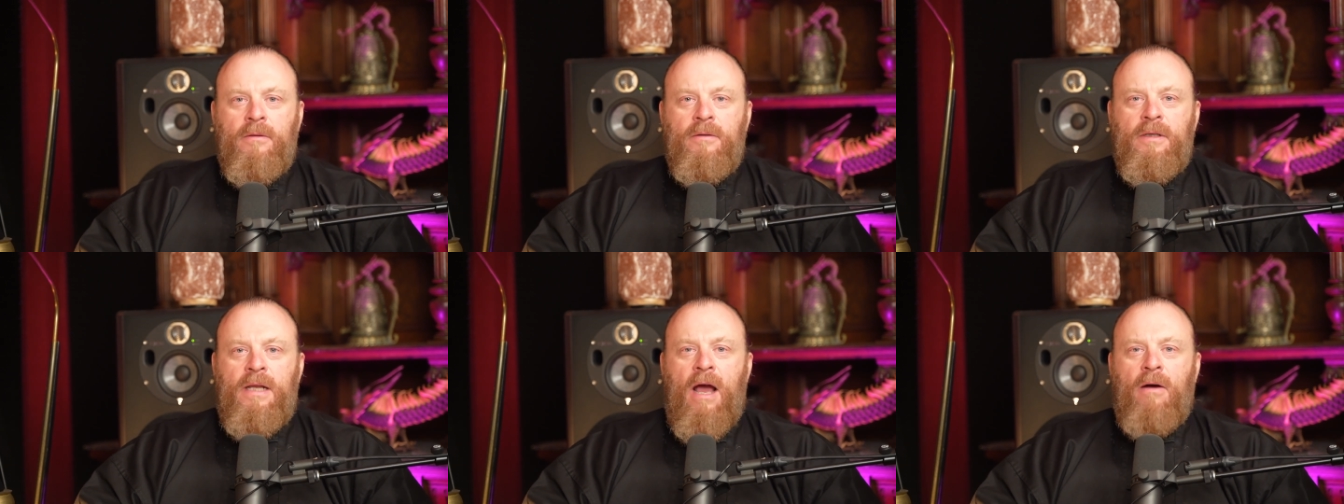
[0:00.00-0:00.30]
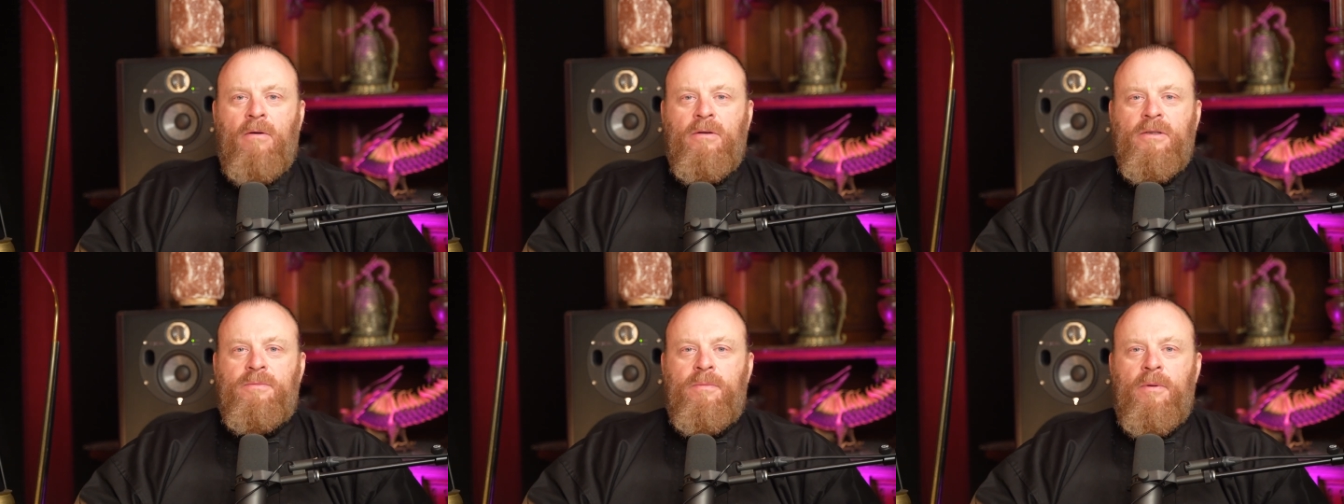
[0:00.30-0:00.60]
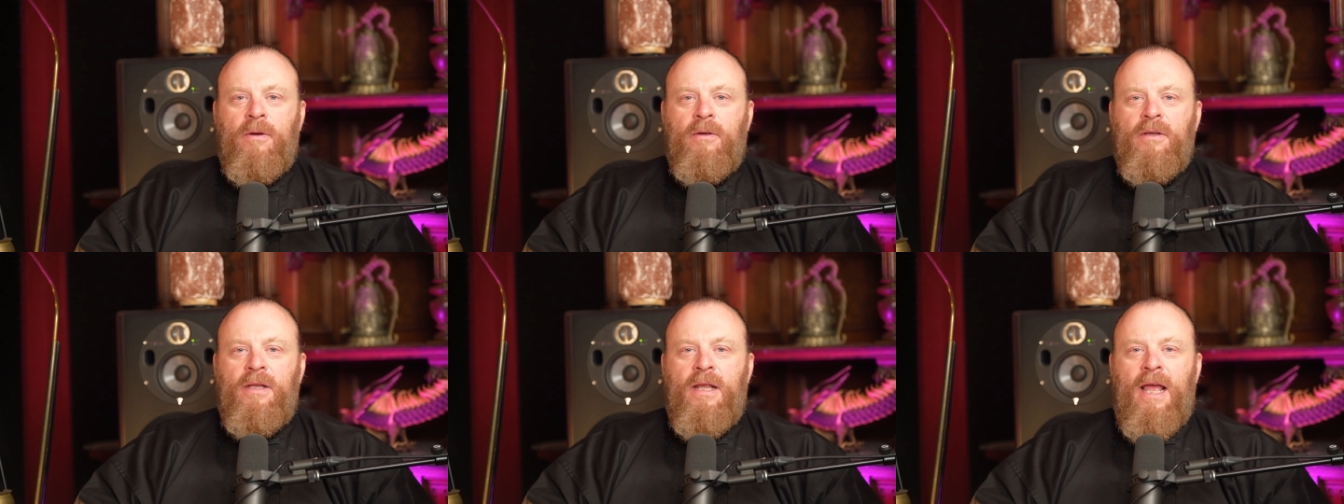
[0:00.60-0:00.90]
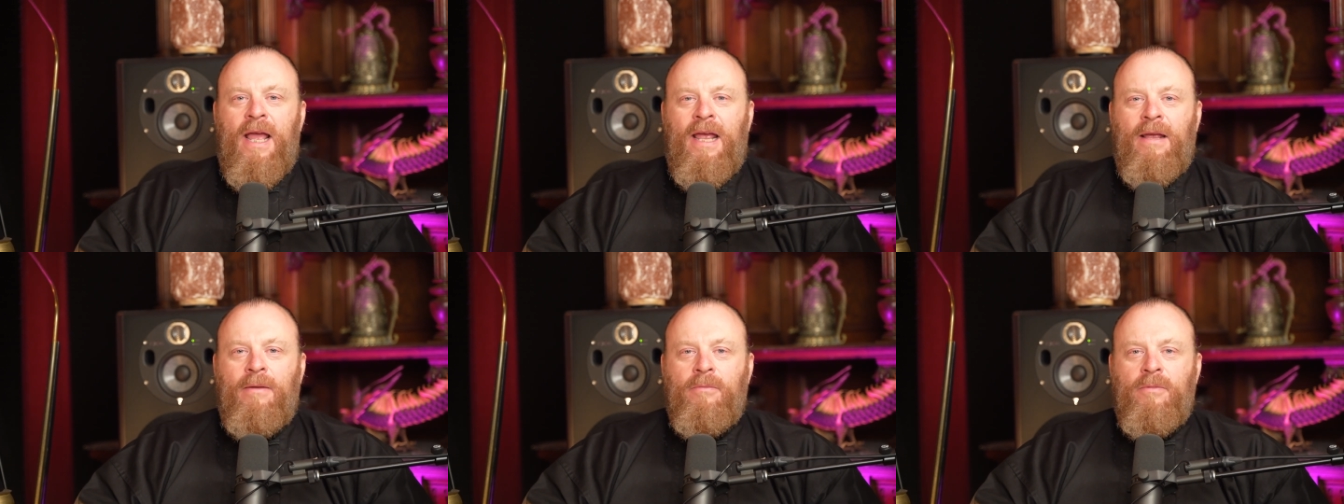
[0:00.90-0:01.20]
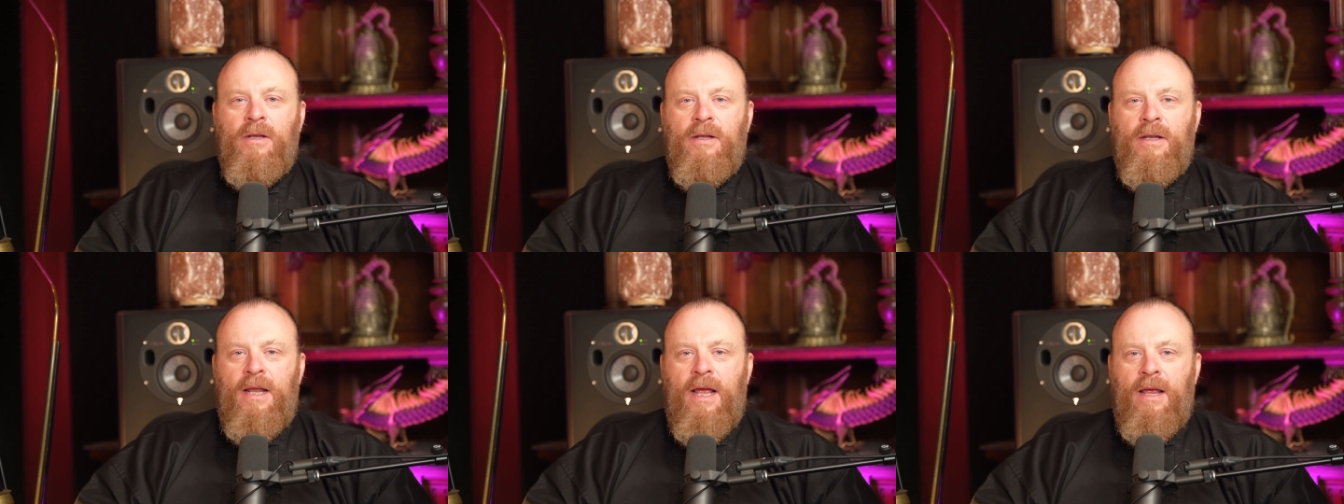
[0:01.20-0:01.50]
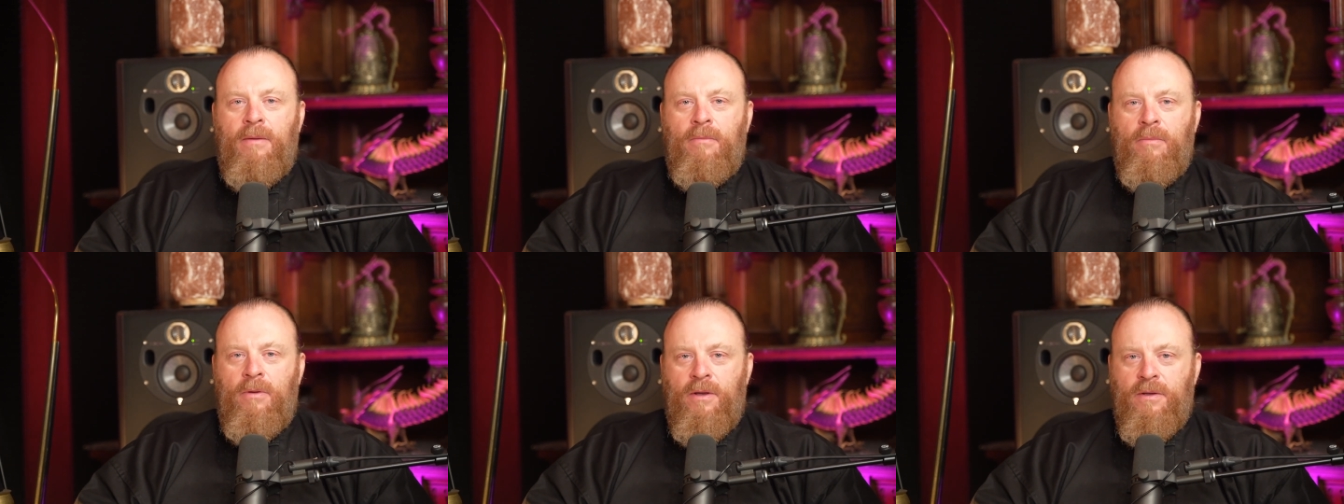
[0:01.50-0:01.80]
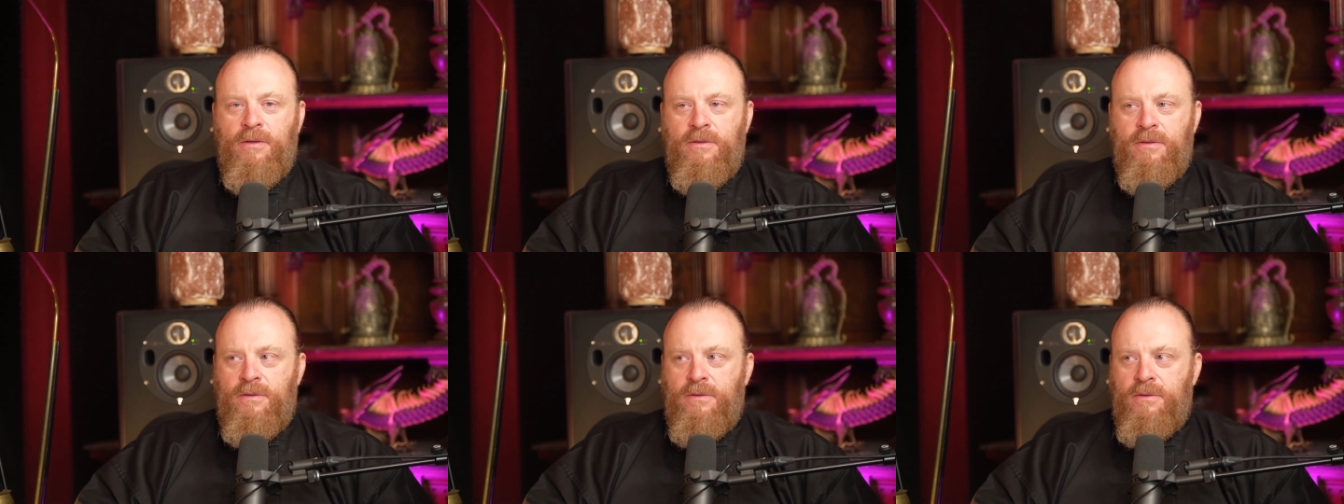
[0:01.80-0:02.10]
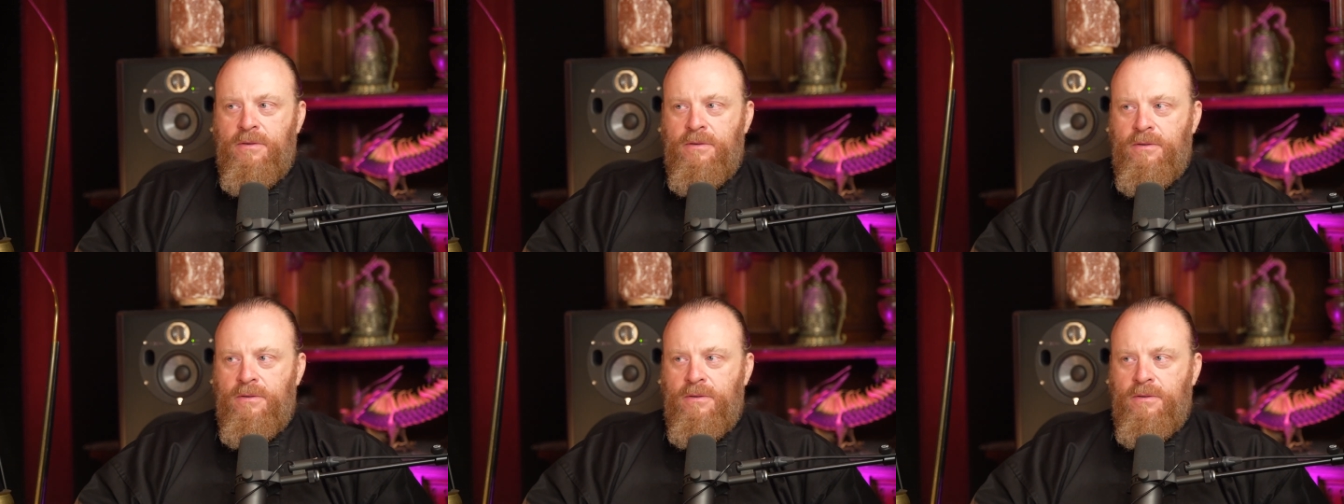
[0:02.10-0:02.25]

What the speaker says: Tao is both named and nameless.